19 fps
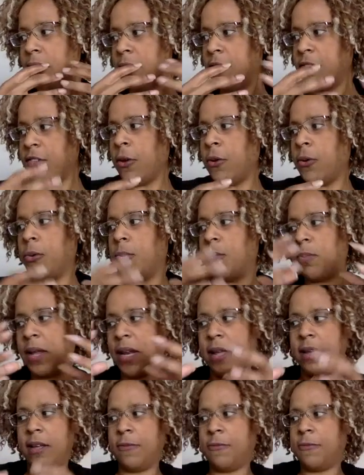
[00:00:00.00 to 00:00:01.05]

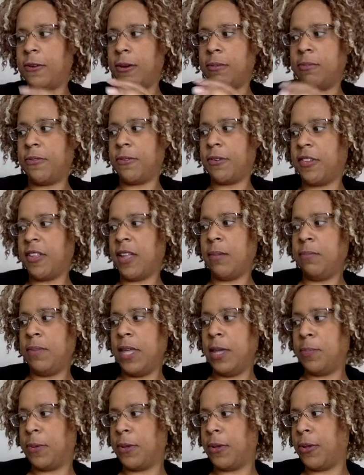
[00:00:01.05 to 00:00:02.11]
But for some
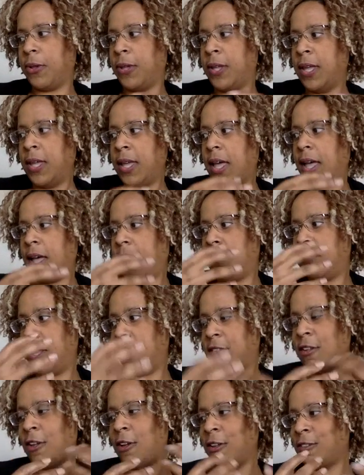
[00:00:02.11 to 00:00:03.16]
people,
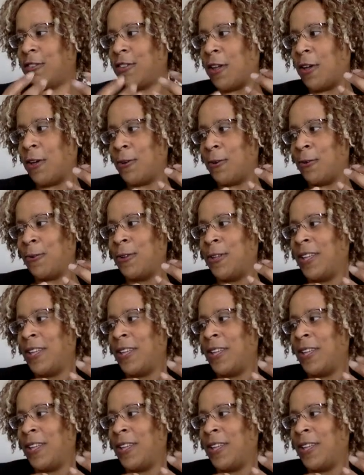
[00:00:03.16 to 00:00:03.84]
it's also,